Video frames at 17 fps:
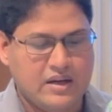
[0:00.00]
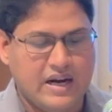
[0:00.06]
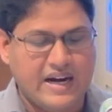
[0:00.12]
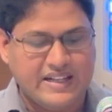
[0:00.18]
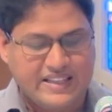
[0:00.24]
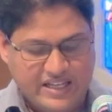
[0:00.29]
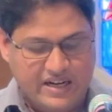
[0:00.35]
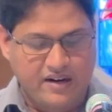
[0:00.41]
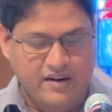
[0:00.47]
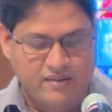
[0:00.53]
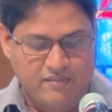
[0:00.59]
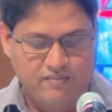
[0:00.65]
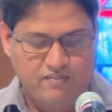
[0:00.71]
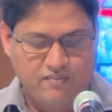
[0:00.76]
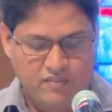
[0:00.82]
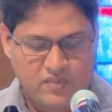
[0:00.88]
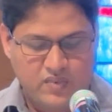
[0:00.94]
And
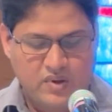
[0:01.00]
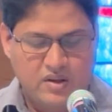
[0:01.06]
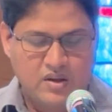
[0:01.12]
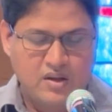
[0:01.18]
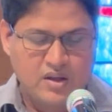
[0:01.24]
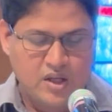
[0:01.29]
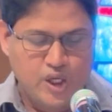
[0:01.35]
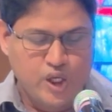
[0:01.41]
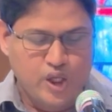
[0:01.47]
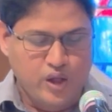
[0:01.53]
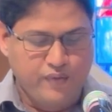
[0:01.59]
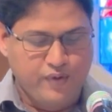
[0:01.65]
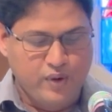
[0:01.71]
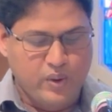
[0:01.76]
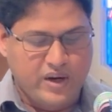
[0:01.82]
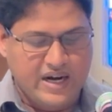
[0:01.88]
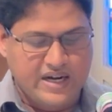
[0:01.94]
then, if
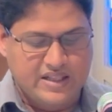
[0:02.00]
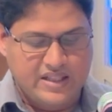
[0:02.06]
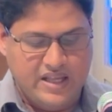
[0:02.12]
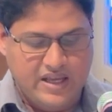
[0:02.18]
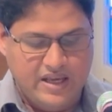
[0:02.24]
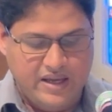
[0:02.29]
you look at